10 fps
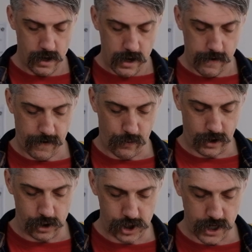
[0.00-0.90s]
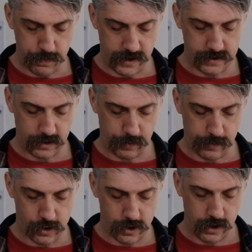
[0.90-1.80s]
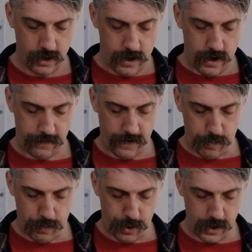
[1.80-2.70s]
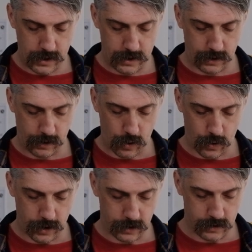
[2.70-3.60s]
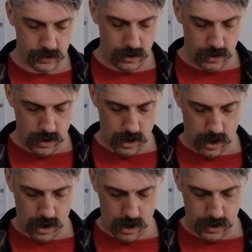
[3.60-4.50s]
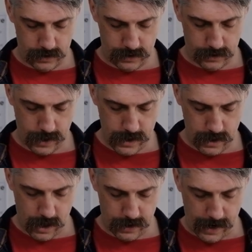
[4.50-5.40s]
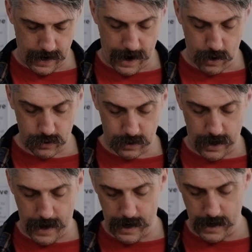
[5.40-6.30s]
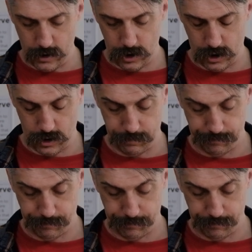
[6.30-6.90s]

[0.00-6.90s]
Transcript: If I want to shape this a little bit more, if I put the coil slightly on that outer edge,